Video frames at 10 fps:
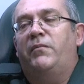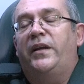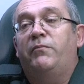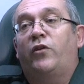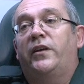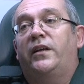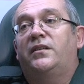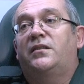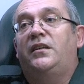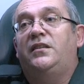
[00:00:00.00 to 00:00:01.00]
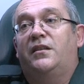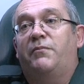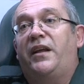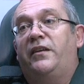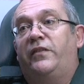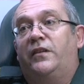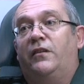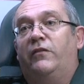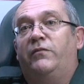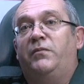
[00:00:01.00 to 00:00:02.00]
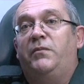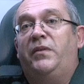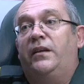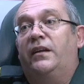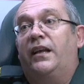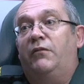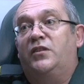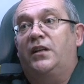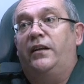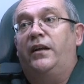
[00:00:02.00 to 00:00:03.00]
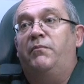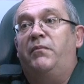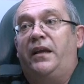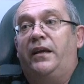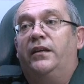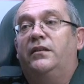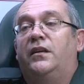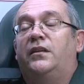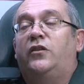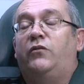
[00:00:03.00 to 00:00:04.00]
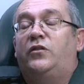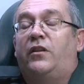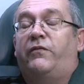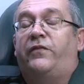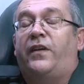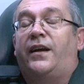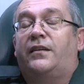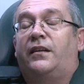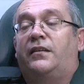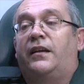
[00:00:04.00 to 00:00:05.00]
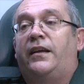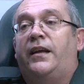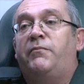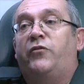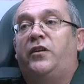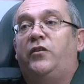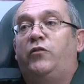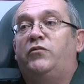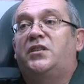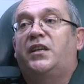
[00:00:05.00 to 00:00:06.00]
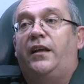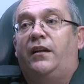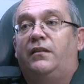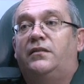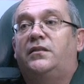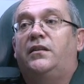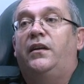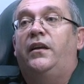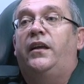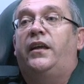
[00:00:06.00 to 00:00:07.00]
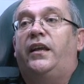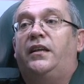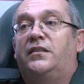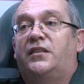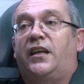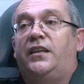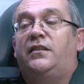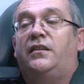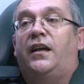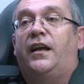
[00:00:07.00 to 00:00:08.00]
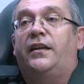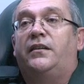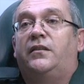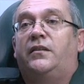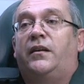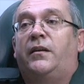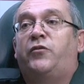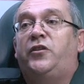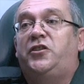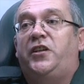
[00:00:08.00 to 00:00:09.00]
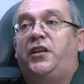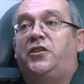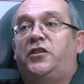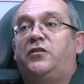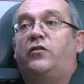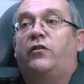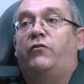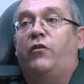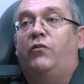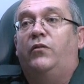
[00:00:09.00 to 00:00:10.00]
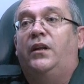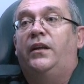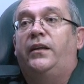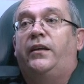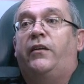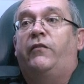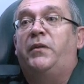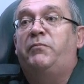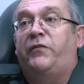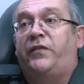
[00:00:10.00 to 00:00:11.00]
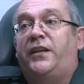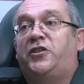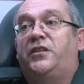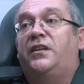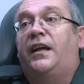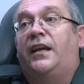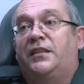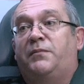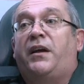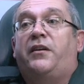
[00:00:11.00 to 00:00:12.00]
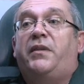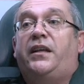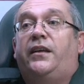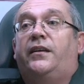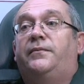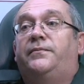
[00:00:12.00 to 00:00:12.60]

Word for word: My employer sees the benefit of me being a counsellor and mayor due to the fact that I bring new skills, insight and appreciation to the role of my profession as a paramedic,